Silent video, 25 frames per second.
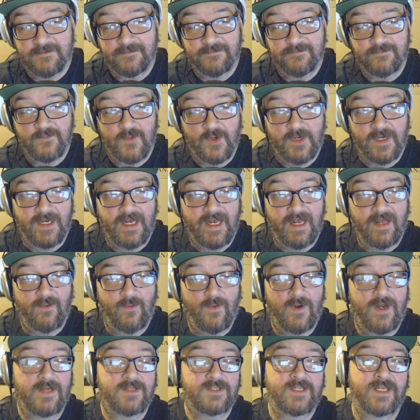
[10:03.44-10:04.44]
What
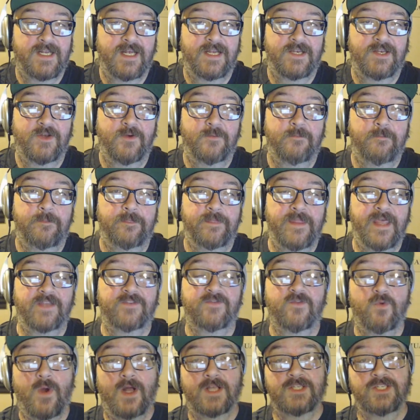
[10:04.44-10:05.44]
else can I do? Thanks for
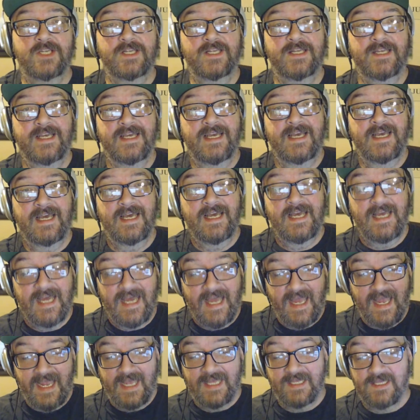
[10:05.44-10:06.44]
watching
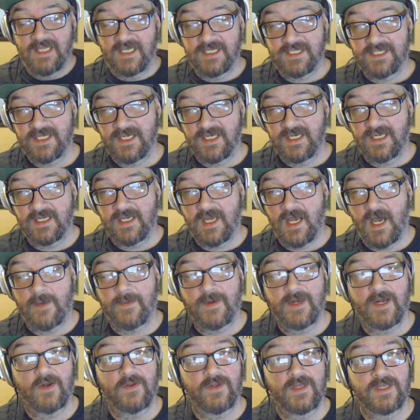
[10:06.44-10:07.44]
and listening and commenting
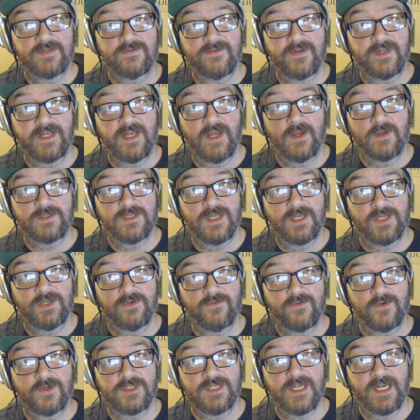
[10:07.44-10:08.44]
on these videos. Thank you
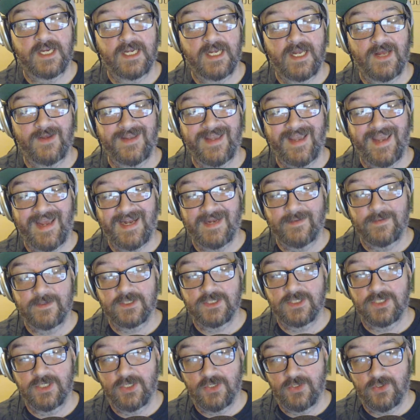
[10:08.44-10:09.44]
for checking out Cannabis
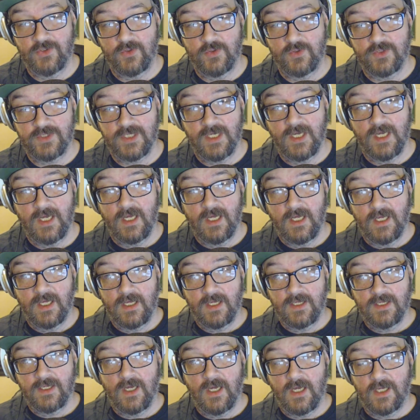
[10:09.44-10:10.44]
News.
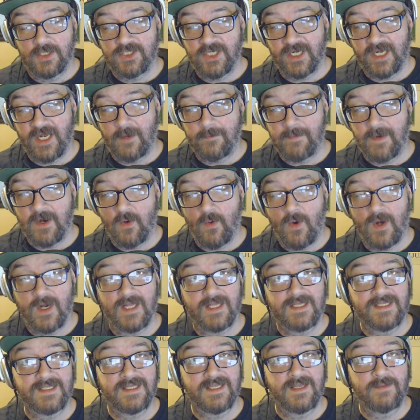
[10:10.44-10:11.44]
Check out Marijuana,
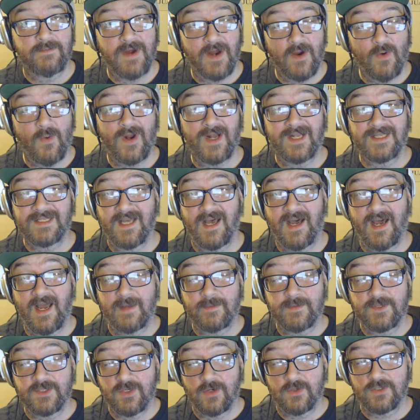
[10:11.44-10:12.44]
the Marijuana Times.
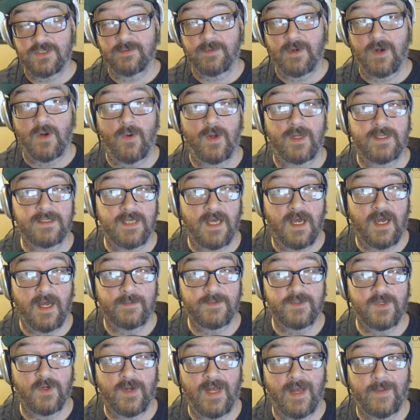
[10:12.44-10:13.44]
Search the Marijuana Times
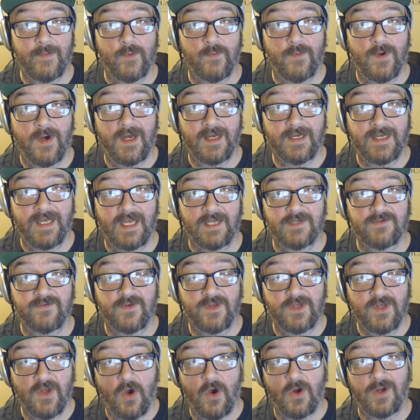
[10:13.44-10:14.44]
on Apple Podcasts for the
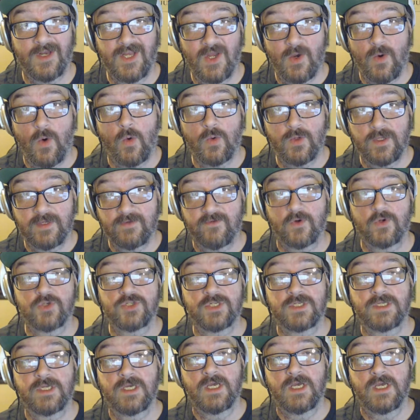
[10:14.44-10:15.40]
audio-only version